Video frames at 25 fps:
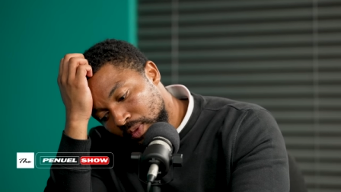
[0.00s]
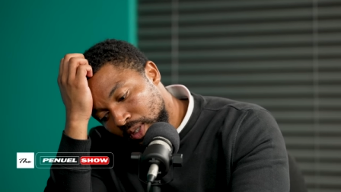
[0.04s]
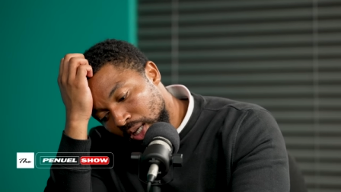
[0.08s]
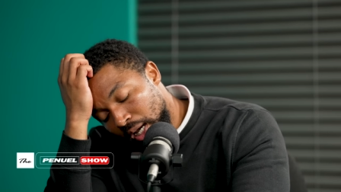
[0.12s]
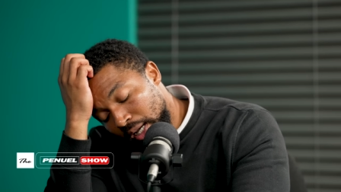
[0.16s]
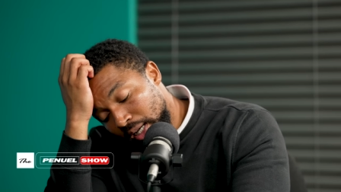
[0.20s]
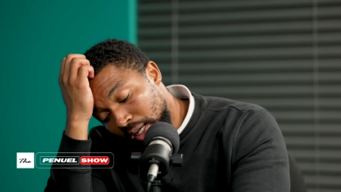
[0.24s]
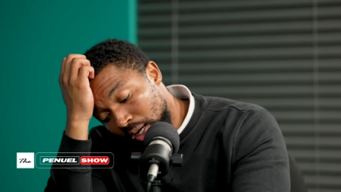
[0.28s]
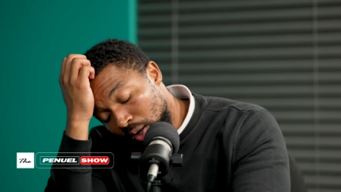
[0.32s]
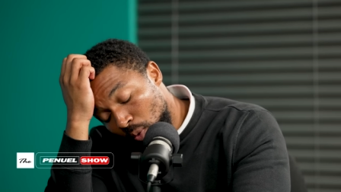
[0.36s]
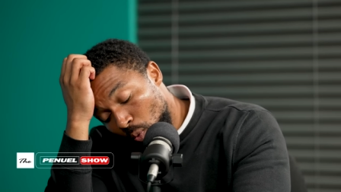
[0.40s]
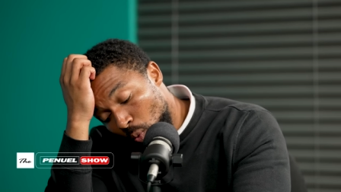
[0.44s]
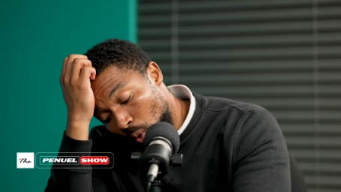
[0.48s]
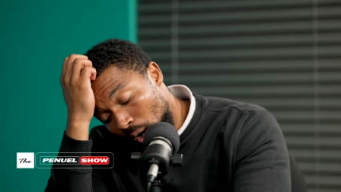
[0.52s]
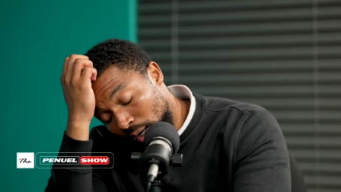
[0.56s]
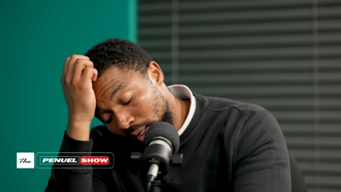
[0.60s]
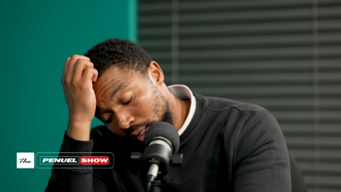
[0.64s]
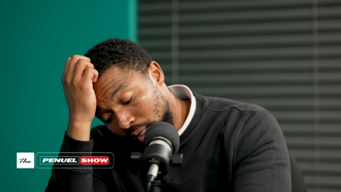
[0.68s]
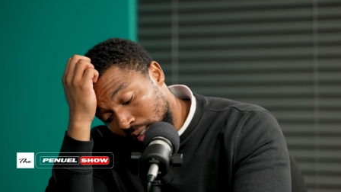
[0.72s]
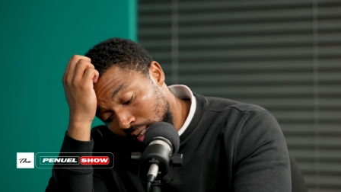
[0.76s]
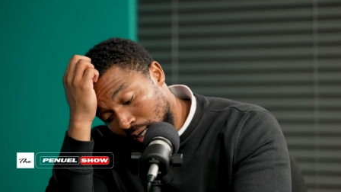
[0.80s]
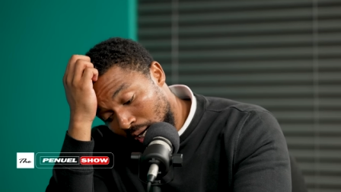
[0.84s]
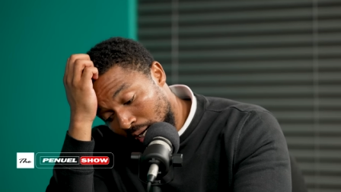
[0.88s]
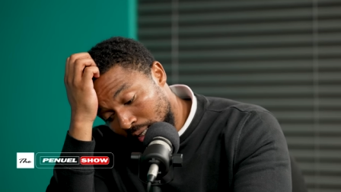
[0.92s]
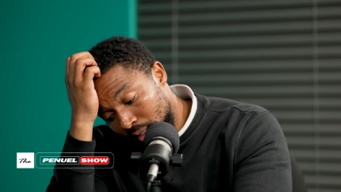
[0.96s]

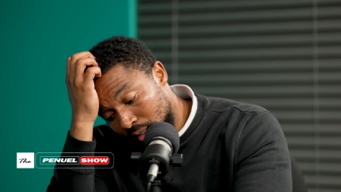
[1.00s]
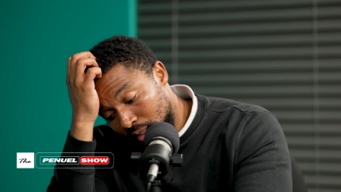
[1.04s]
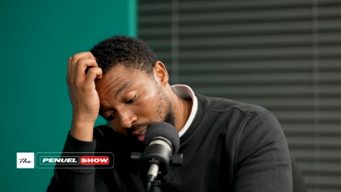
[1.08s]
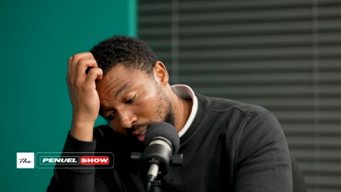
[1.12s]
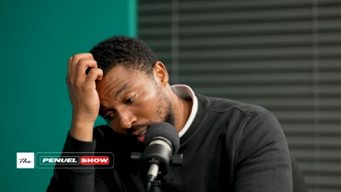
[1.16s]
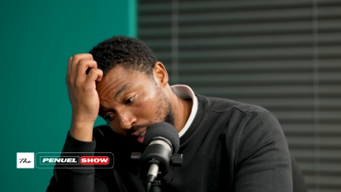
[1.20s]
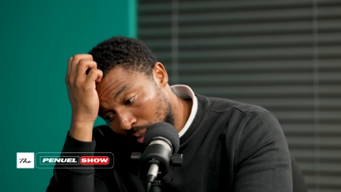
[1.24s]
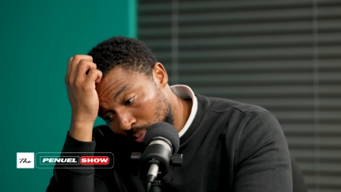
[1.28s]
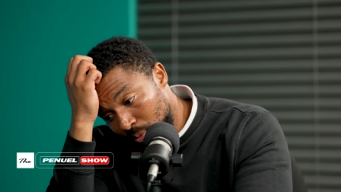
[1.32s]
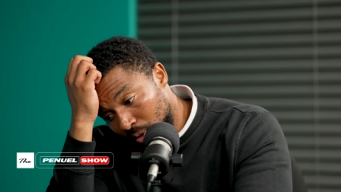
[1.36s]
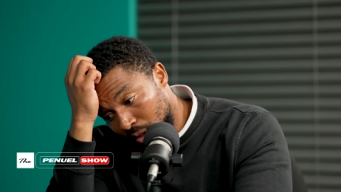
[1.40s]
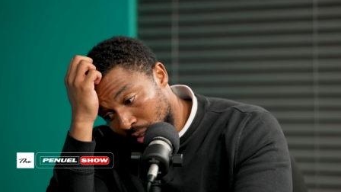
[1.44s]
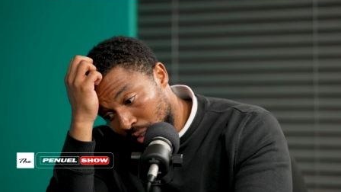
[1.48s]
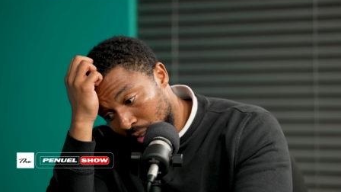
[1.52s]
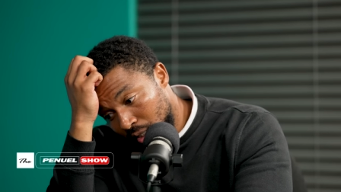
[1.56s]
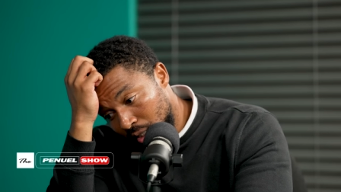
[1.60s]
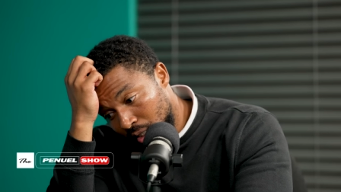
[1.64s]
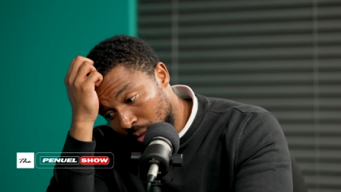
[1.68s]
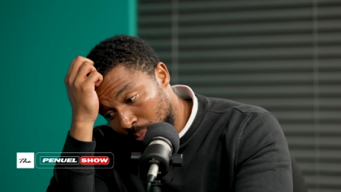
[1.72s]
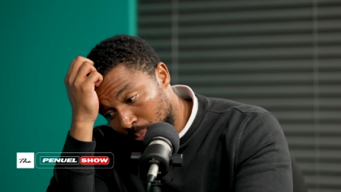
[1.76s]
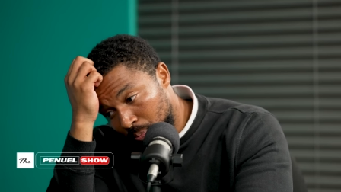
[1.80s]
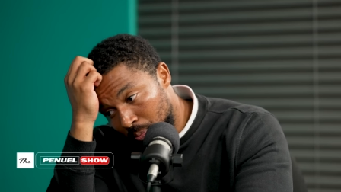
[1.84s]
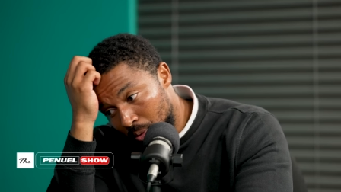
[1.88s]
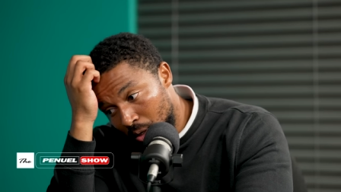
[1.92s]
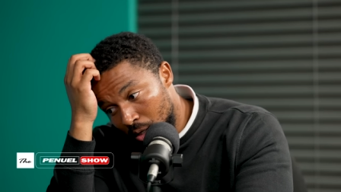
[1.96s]
I think I'm gonna get
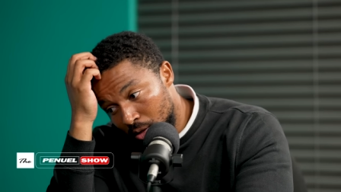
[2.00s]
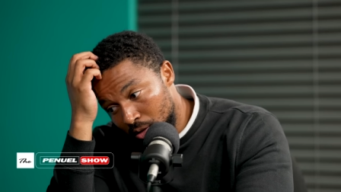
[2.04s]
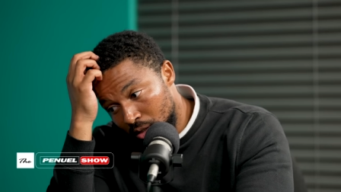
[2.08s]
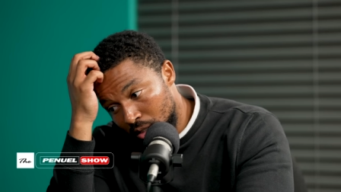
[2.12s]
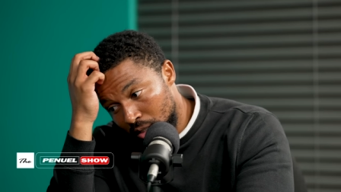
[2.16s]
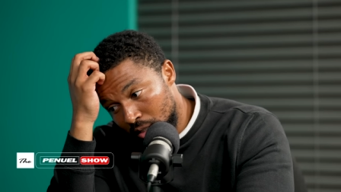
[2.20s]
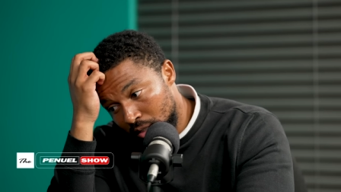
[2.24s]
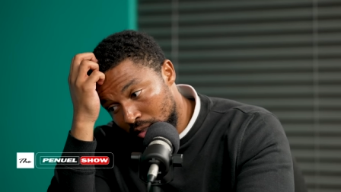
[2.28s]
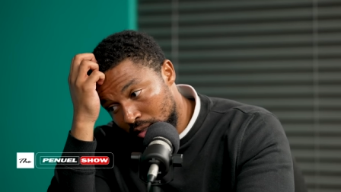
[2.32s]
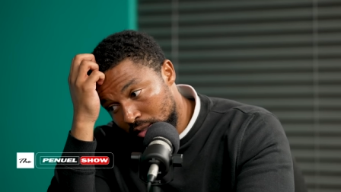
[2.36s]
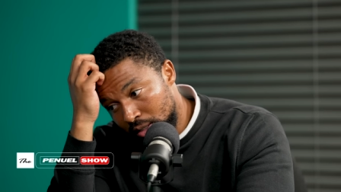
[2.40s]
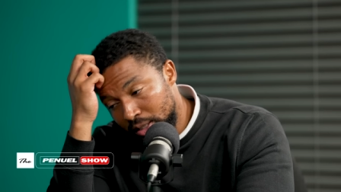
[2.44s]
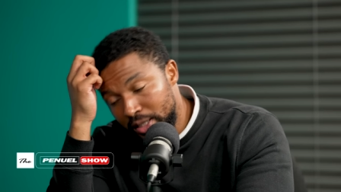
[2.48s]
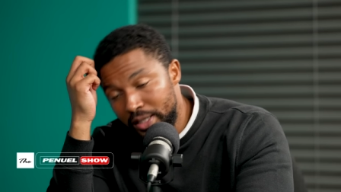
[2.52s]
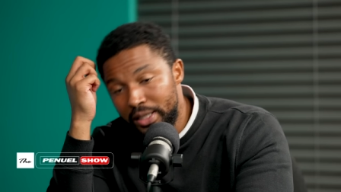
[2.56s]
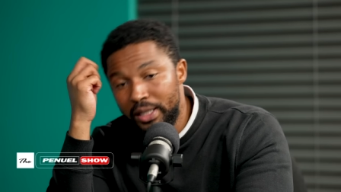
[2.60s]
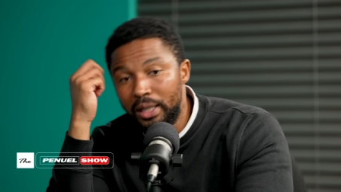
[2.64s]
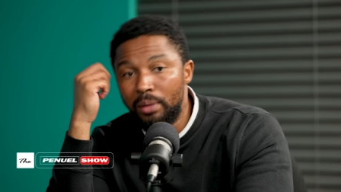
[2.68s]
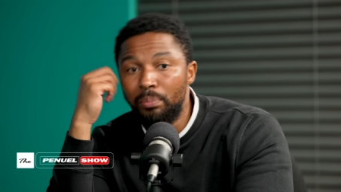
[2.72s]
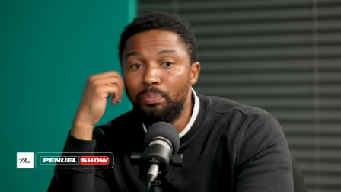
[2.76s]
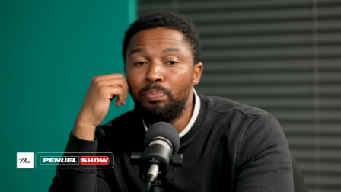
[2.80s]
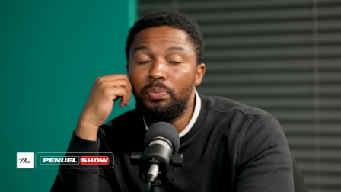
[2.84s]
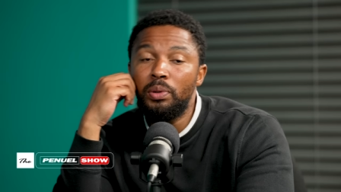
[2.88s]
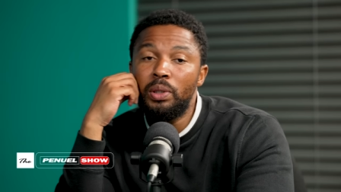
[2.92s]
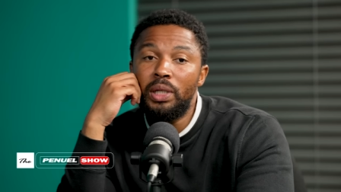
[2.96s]
a
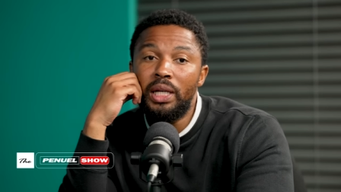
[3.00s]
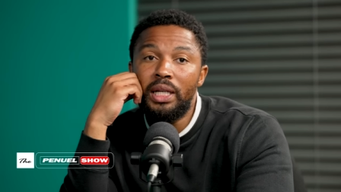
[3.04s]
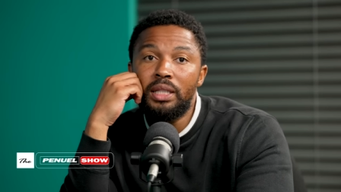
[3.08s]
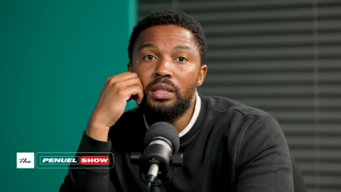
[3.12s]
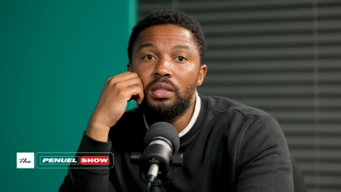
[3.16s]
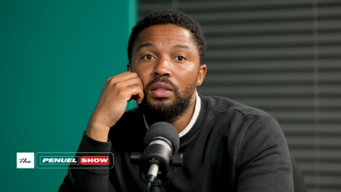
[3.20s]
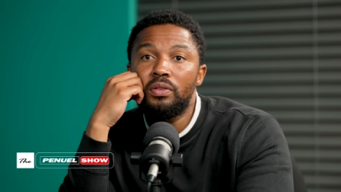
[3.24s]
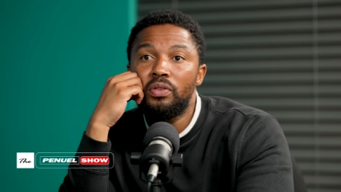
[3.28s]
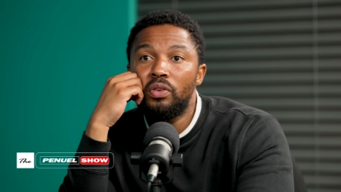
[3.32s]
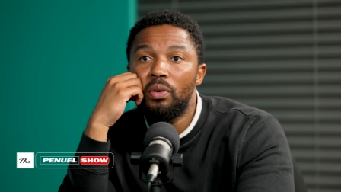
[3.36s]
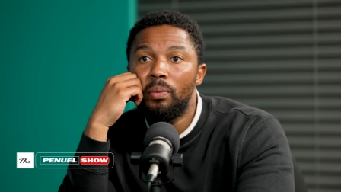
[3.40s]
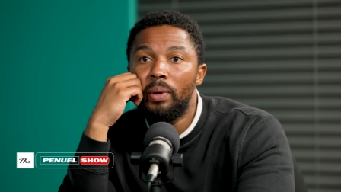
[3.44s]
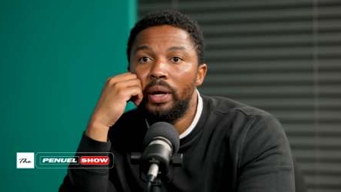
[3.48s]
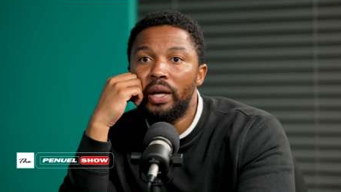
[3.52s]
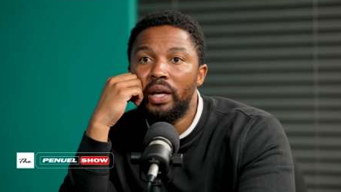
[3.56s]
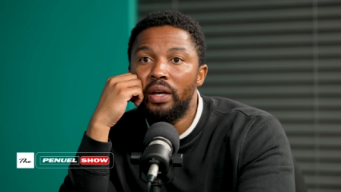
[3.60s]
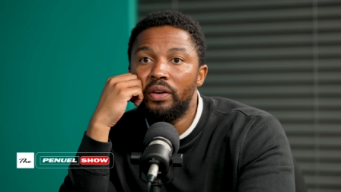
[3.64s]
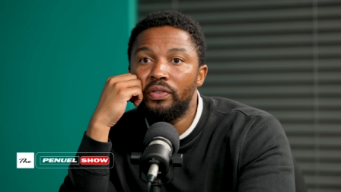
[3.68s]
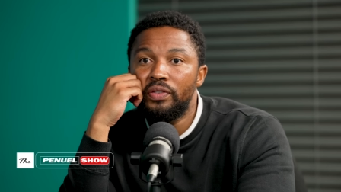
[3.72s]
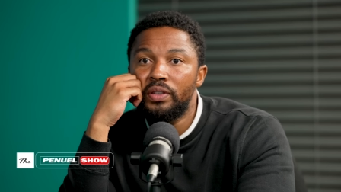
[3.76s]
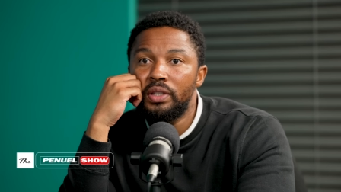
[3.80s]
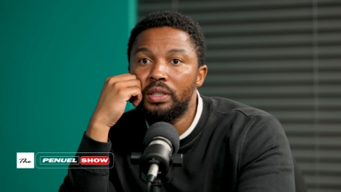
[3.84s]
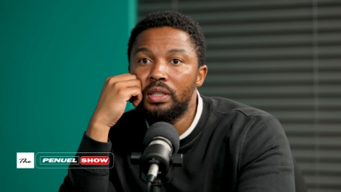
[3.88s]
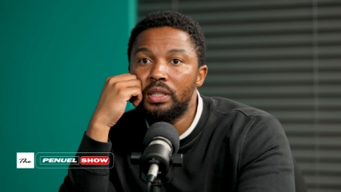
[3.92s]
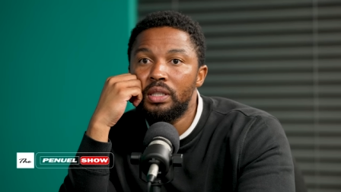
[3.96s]
sizzling bullet for my
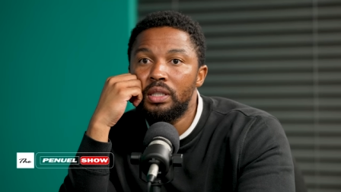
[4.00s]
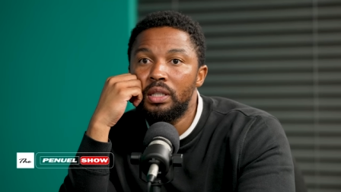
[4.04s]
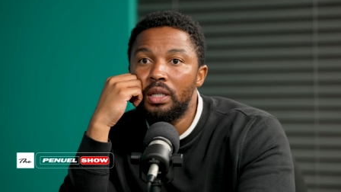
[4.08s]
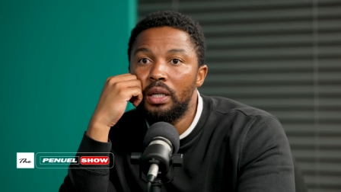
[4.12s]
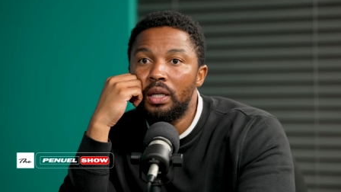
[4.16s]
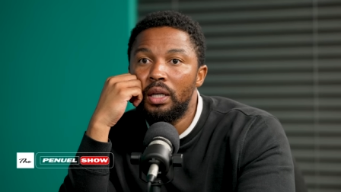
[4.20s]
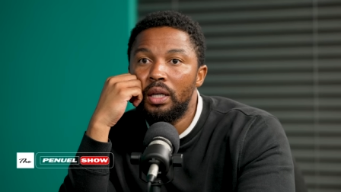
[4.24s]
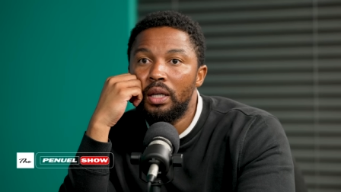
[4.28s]
efforts,